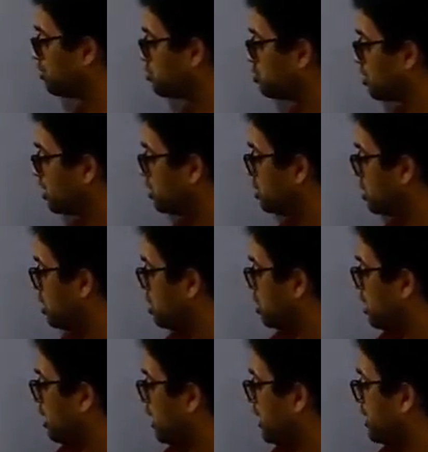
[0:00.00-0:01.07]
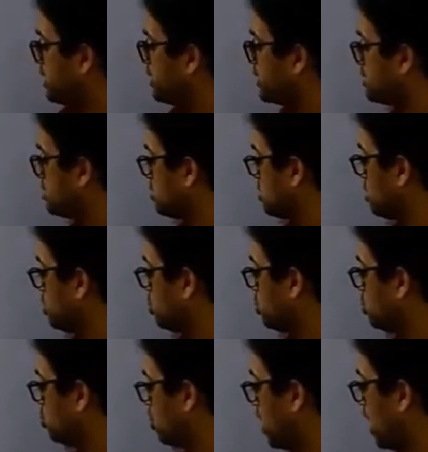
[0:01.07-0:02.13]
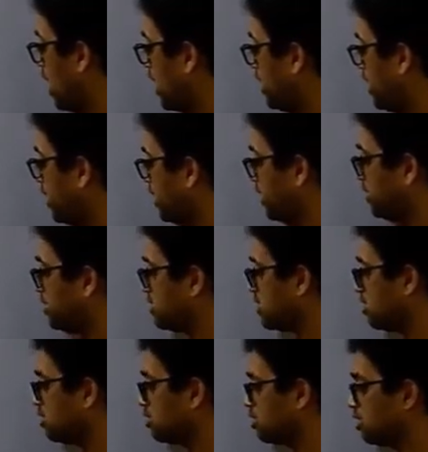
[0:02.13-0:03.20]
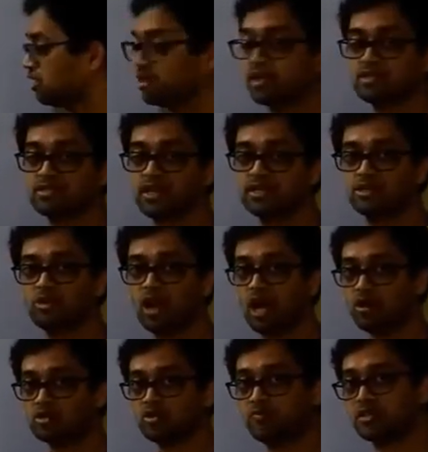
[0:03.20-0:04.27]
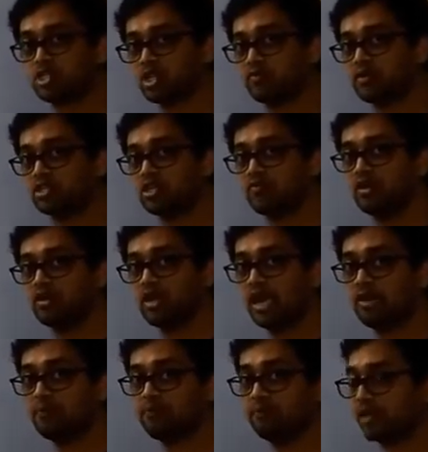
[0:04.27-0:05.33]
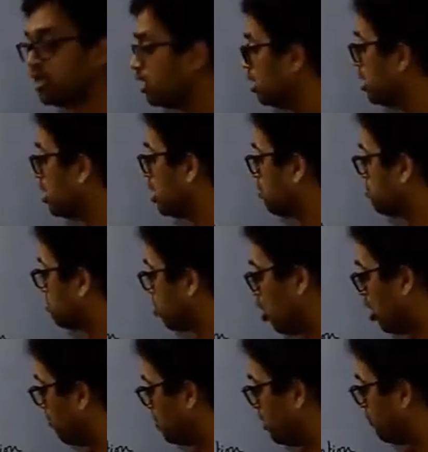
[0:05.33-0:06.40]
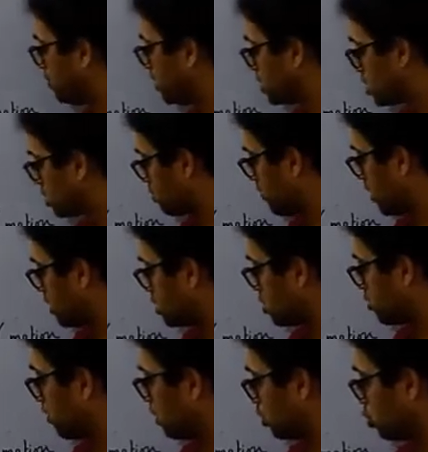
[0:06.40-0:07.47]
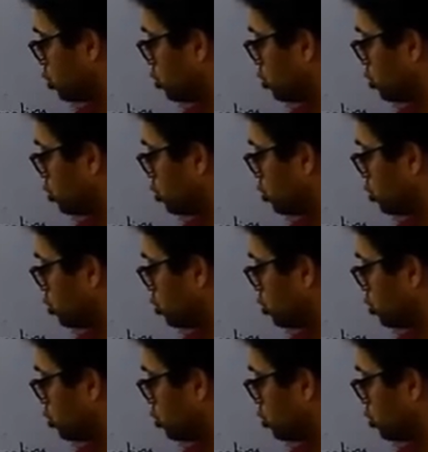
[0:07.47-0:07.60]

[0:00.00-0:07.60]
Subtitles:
you judge? S, u and a, these are the 3 things that you have. So which equation will help me? Probably v square is equal to